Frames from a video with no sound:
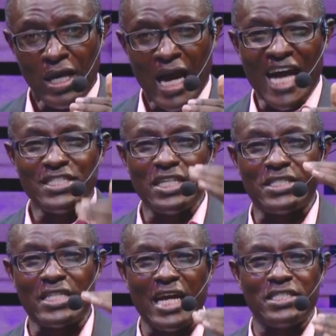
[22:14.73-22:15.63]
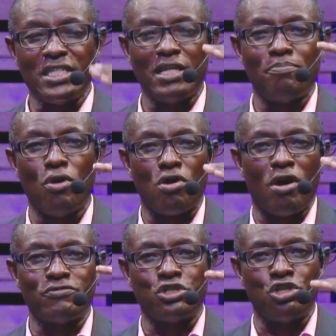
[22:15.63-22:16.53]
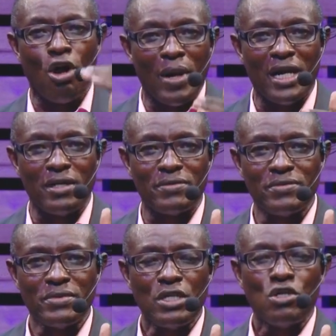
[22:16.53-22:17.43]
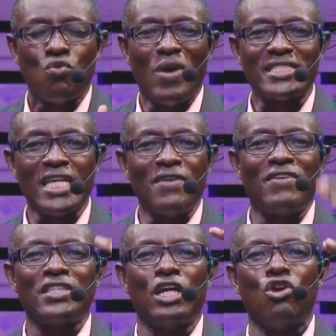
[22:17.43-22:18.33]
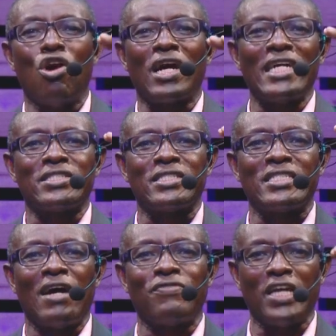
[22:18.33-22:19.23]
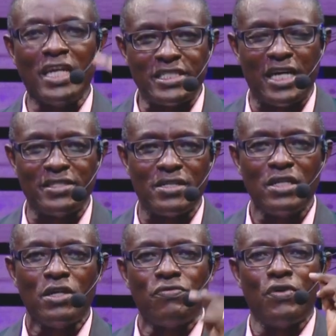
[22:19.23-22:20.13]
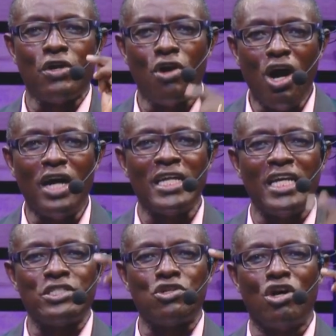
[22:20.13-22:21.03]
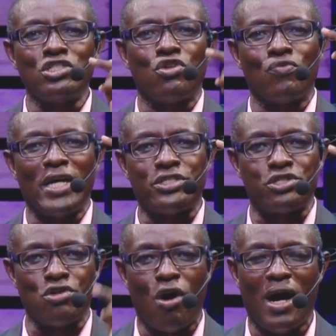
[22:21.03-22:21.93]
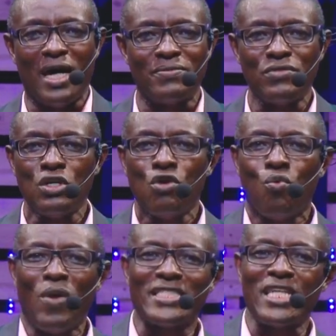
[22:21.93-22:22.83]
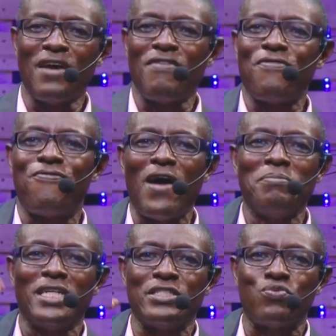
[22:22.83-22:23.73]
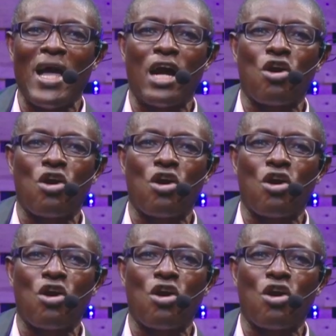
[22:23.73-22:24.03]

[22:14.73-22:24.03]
As it says in the book of Joel, whatever the locusts have eaten, the Lord is going to restore. Whatever famines were